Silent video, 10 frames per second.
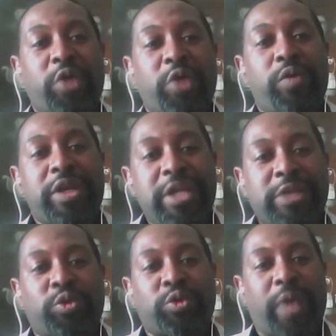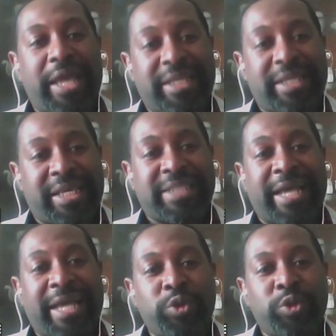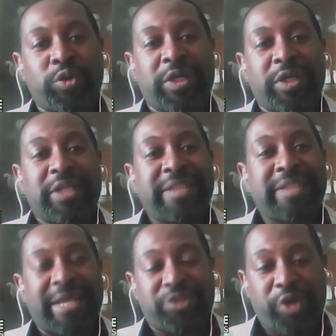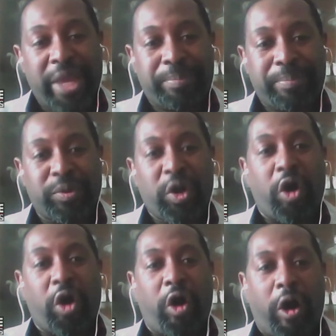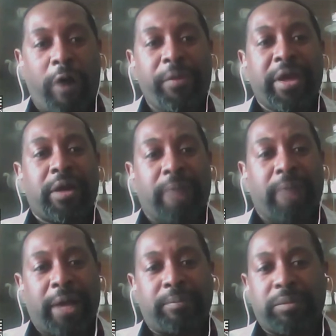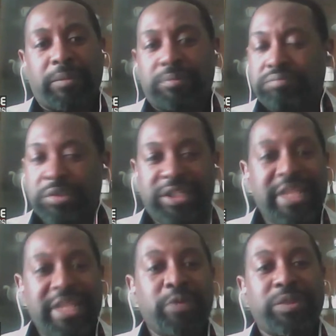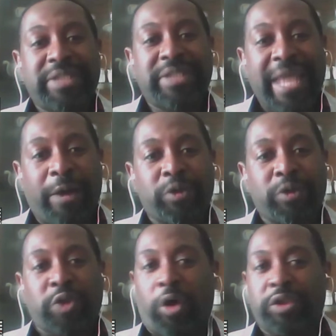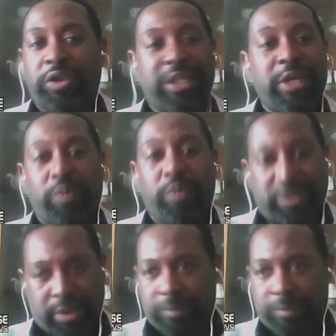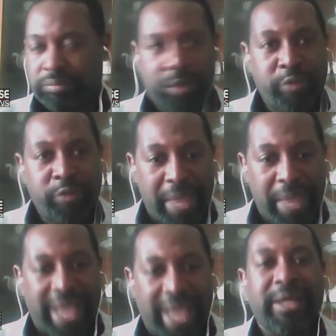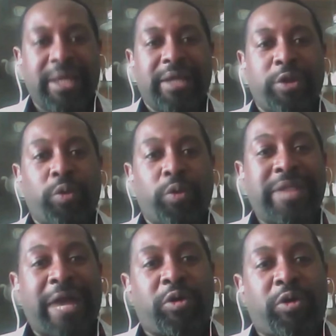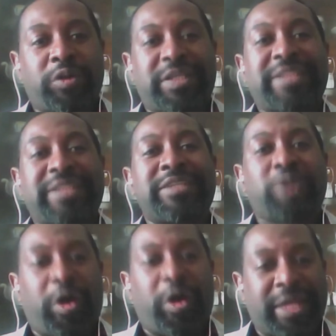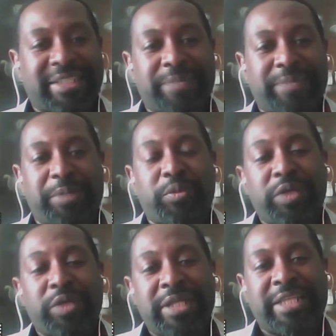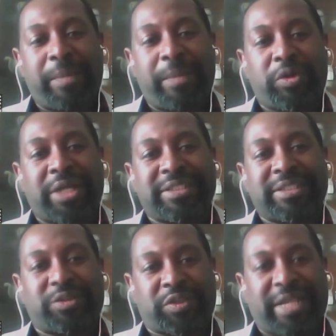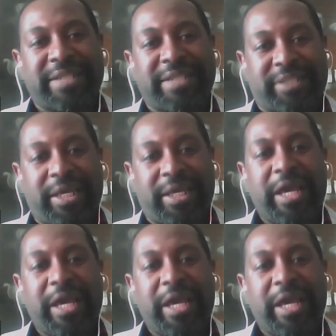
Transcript: We need to educate our youth that rape or uh, dealing with girls or dealing with uh, even men, you know, without consent is unacceptable in a democratic society.